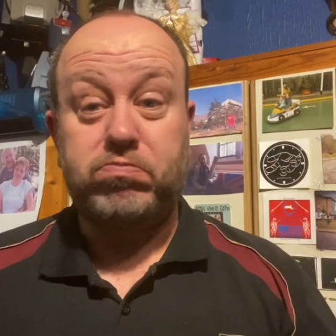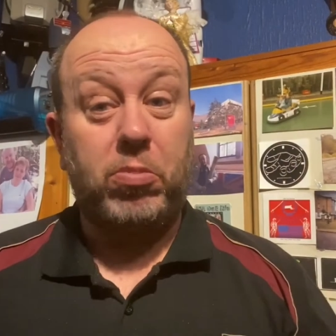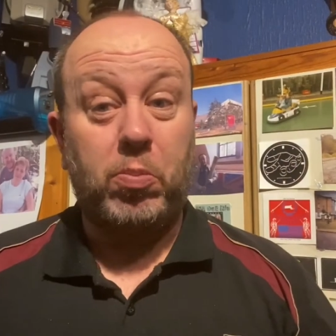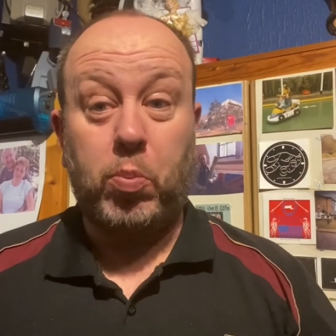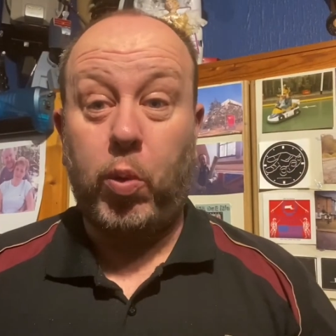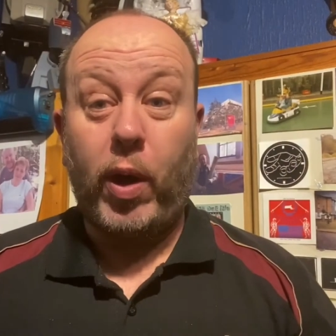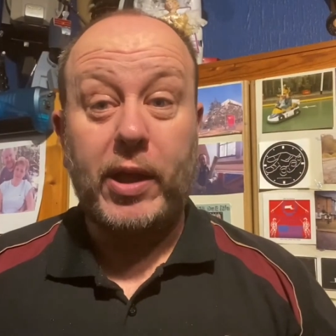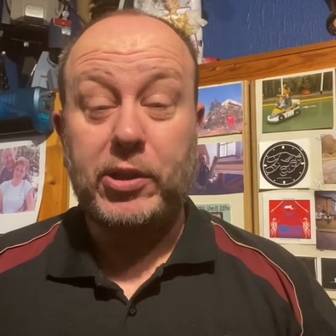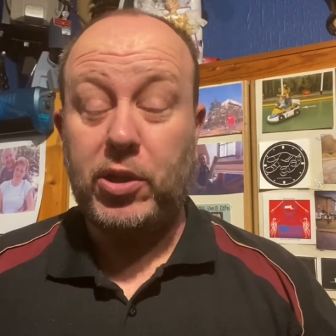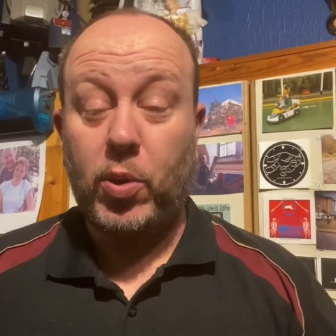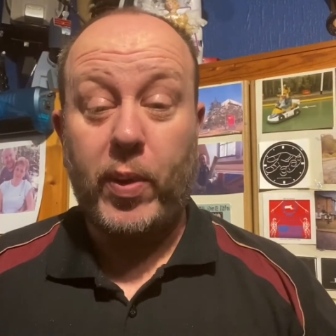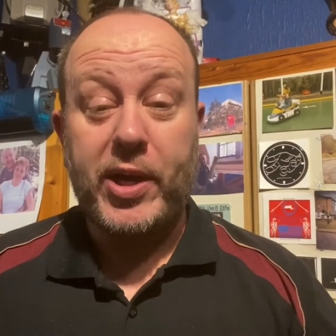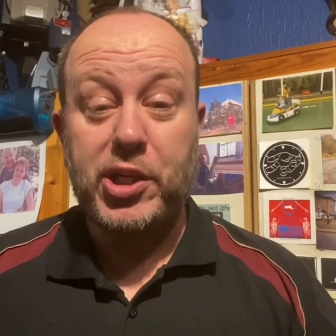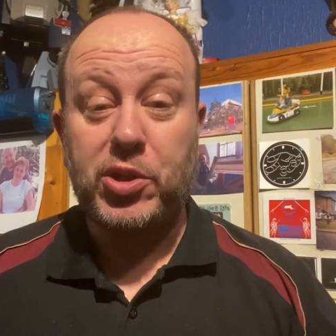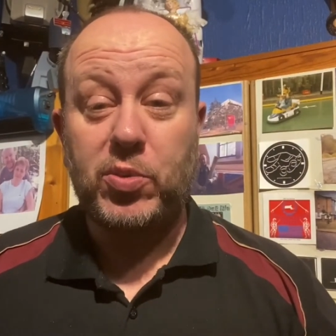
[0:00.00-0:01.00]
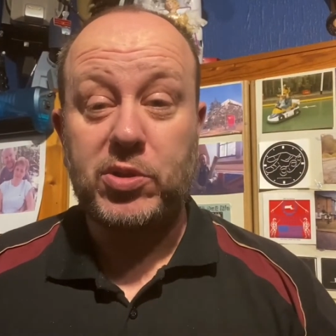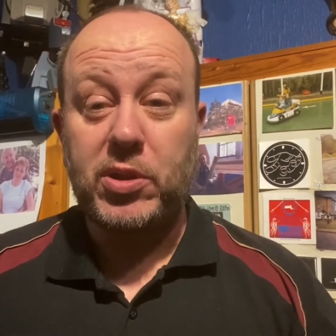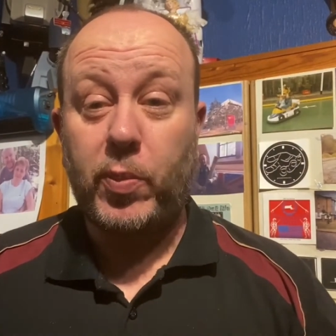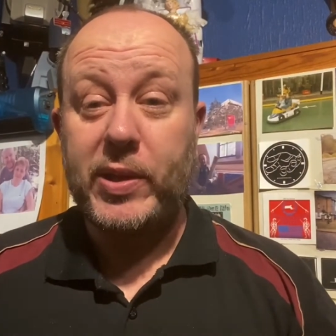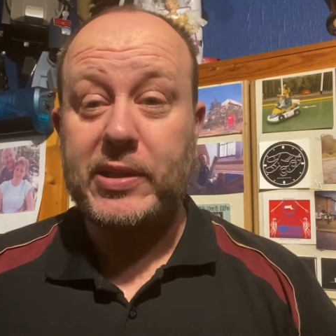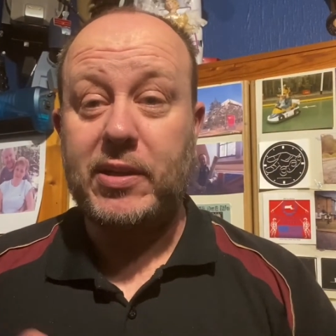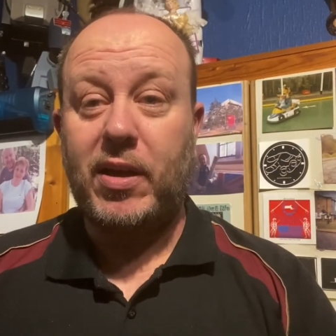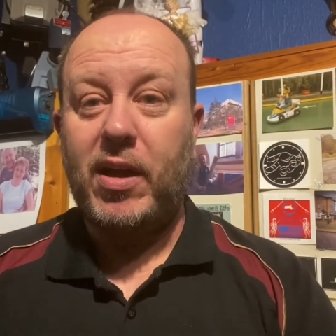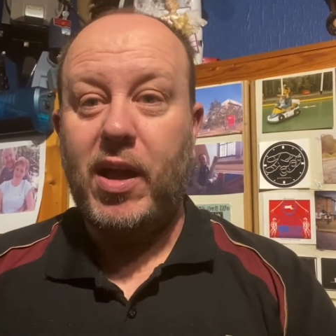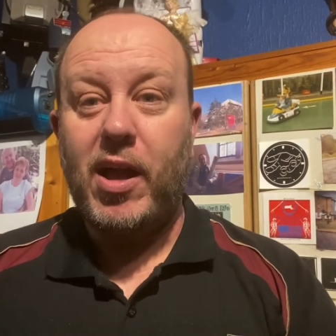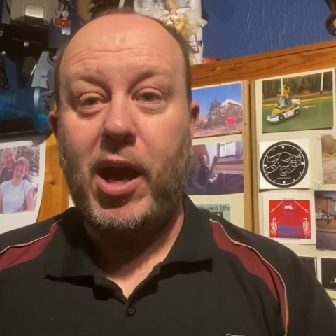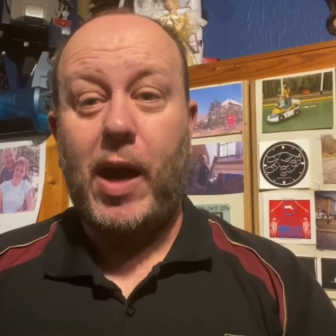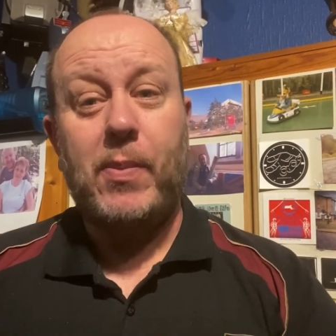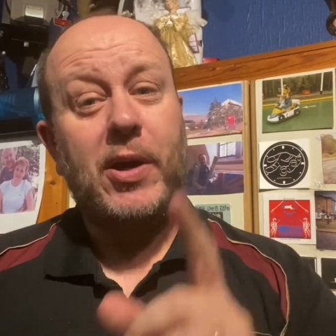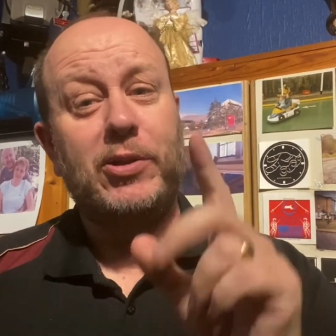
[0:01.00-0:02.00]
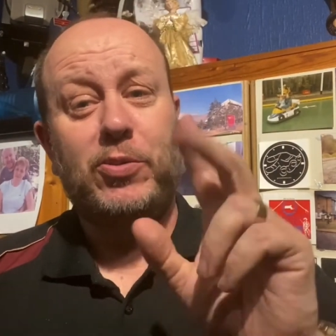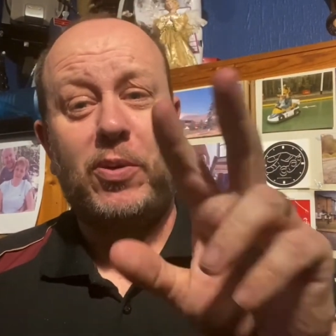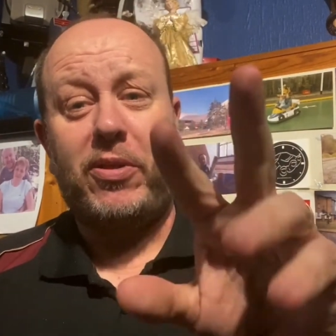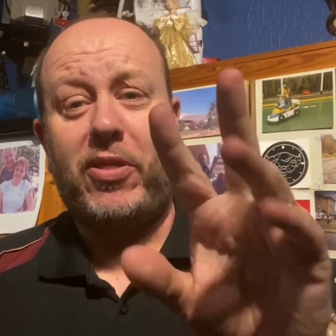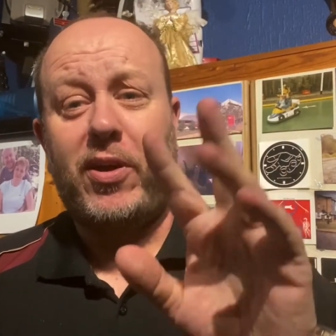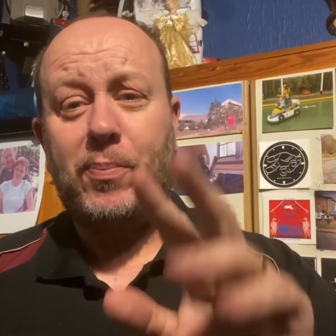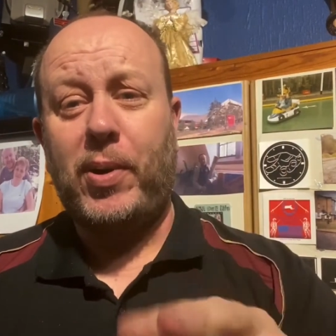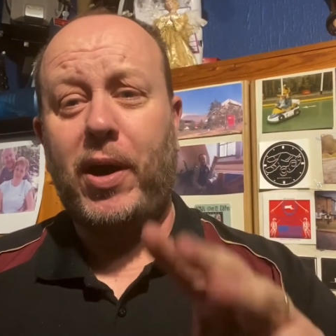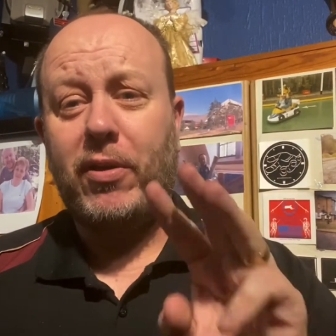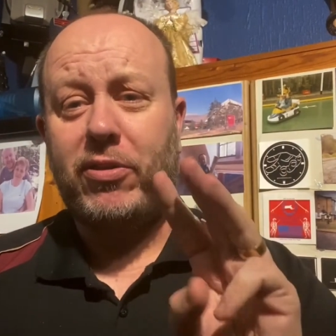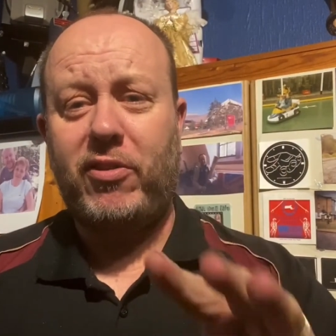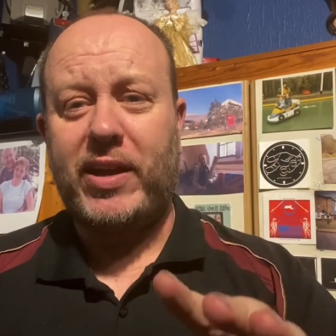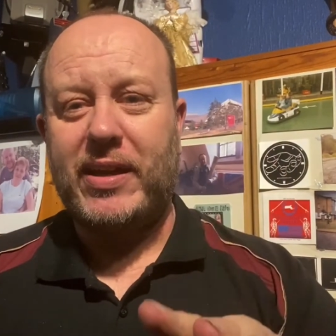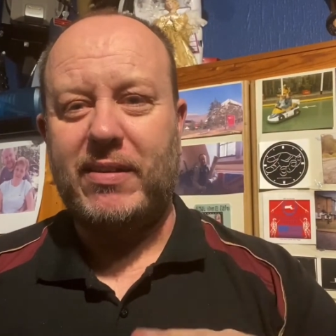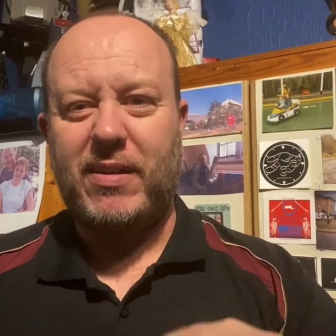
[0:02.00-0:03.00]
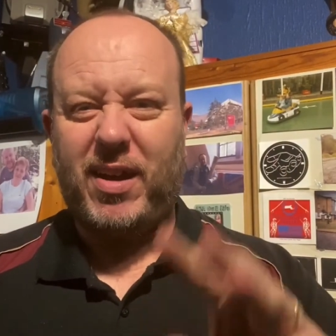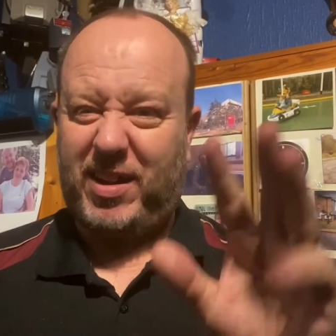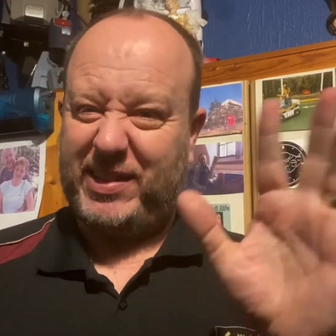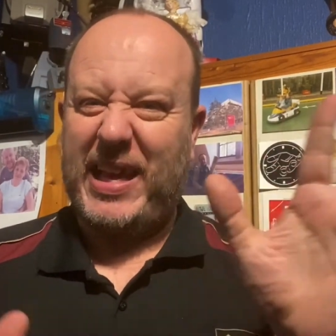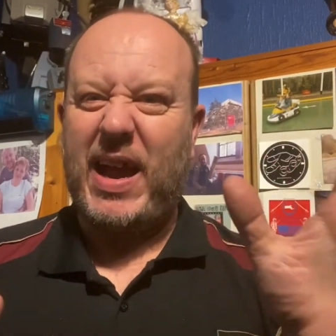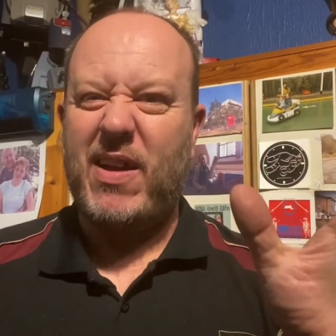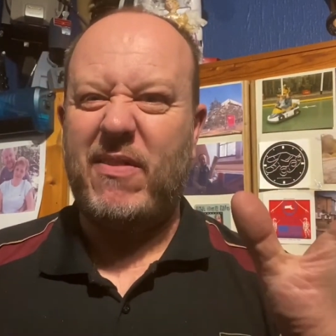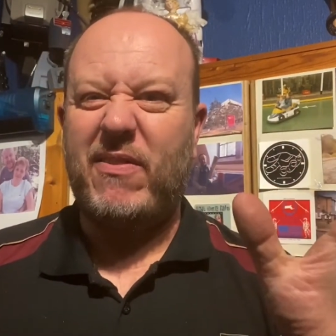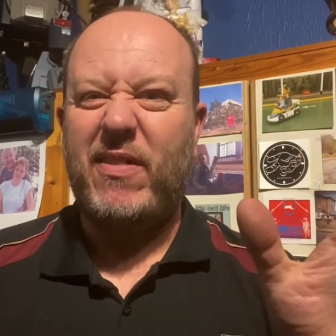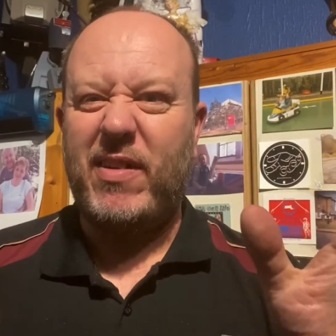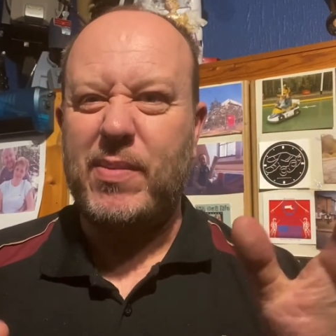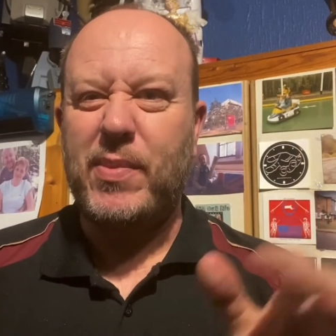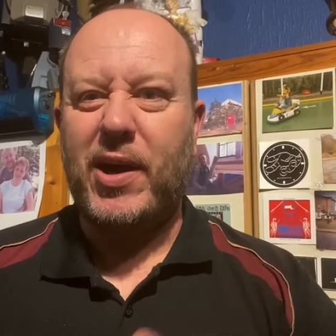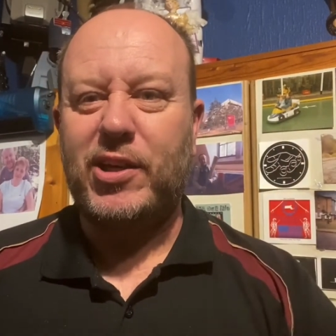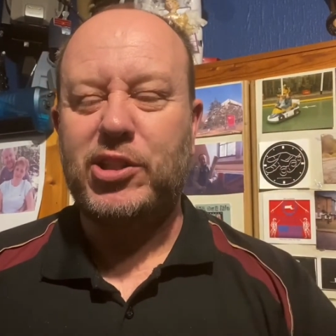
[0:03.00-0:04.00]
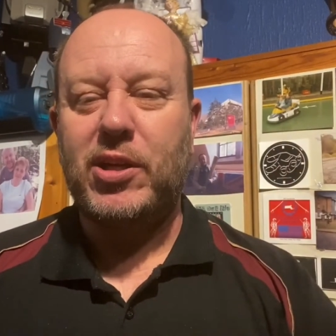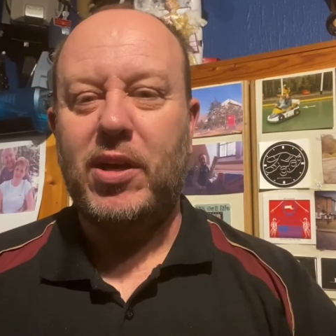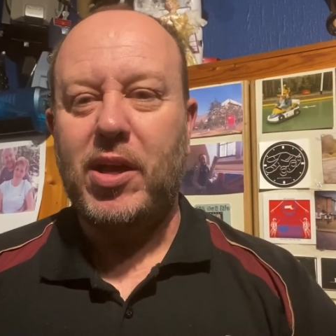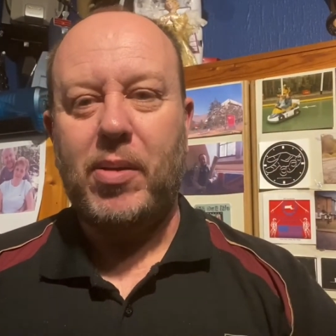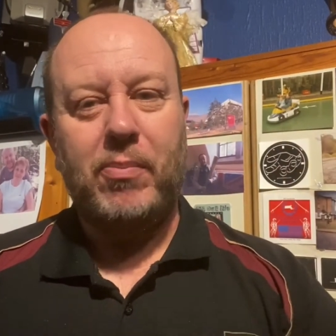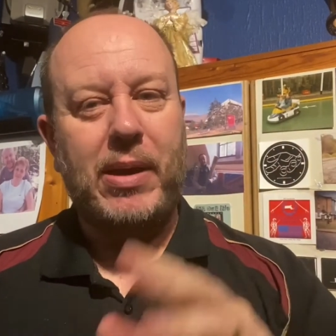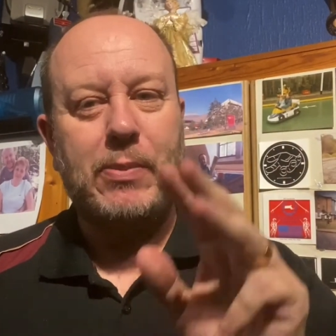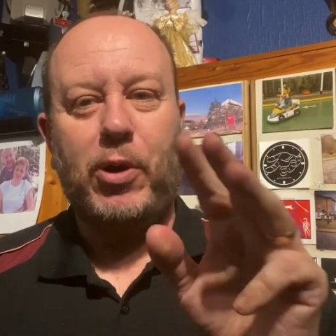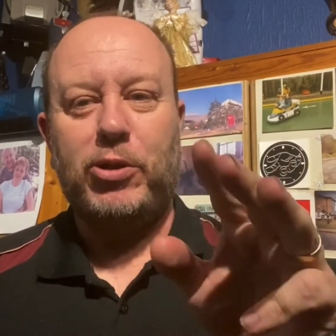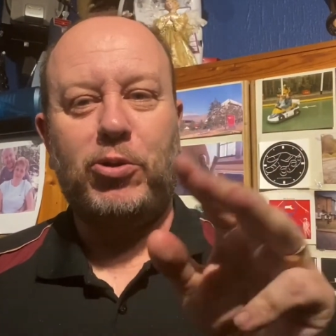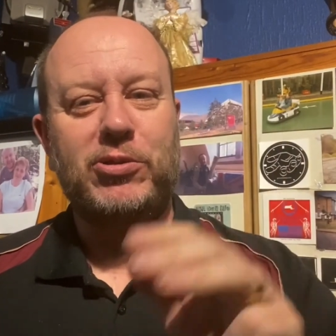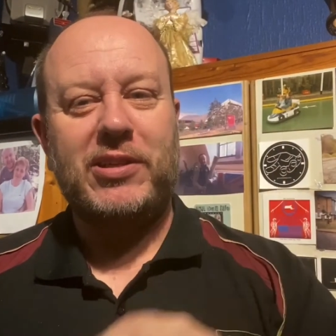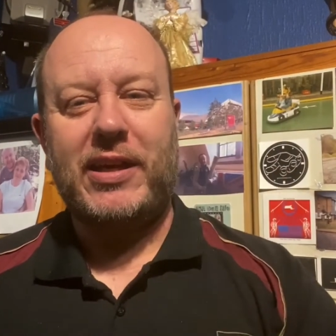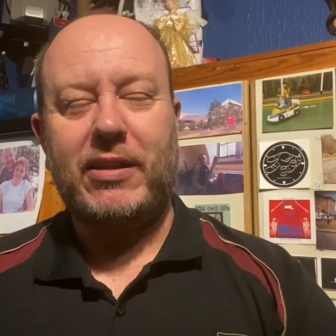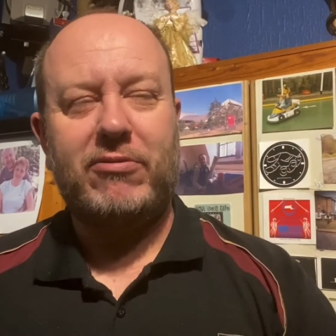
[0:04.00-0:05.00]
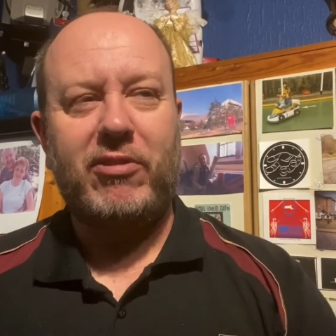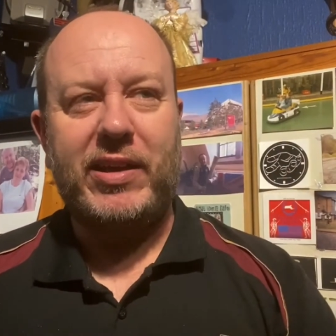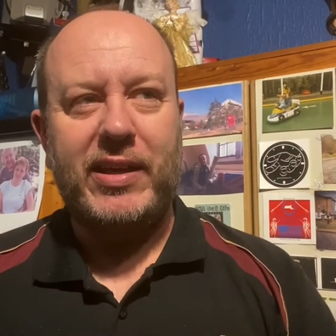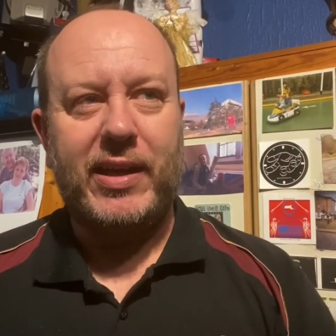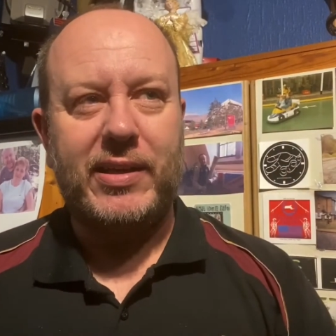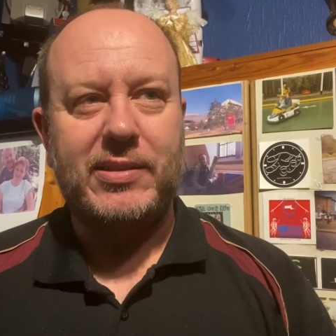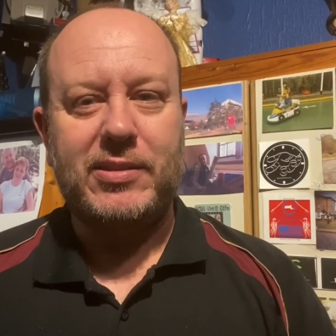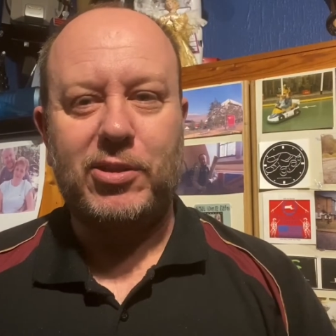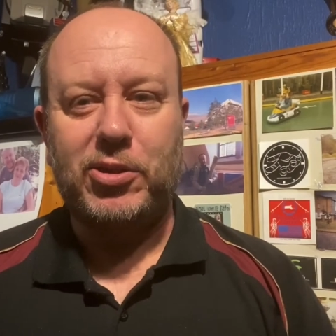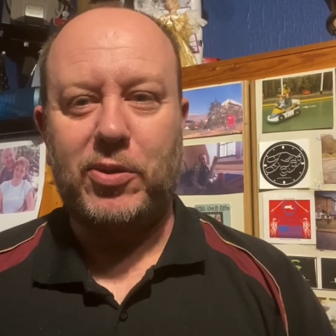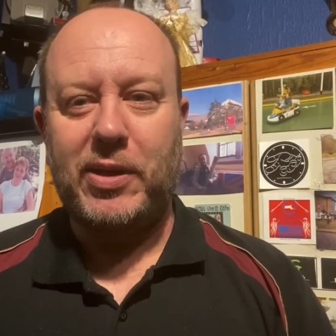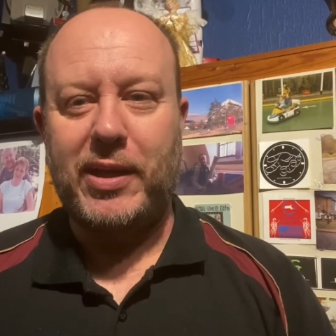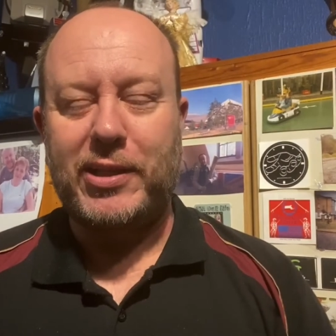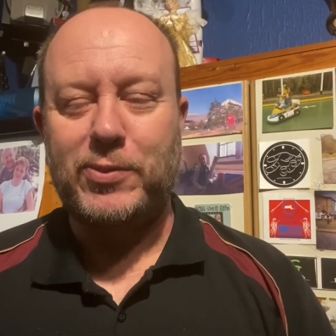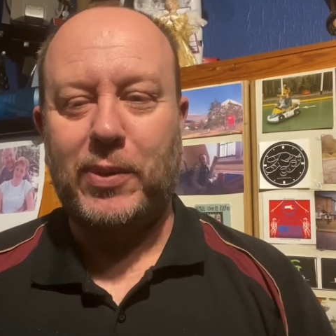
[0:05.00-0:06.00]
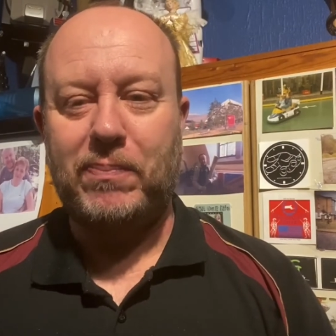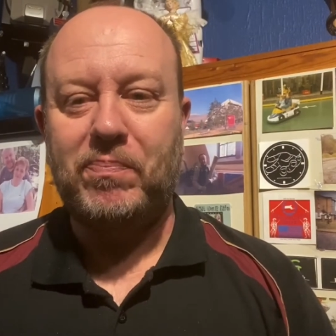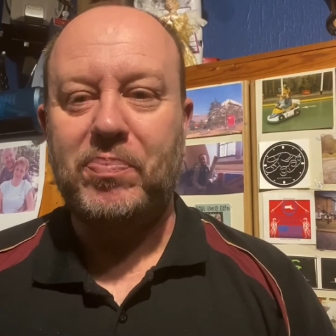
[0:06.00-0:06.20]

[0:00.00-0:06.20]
Why do you wear shorts in winter? I might do a third part three. I doubt it very much, but it might not take three years to do the next one.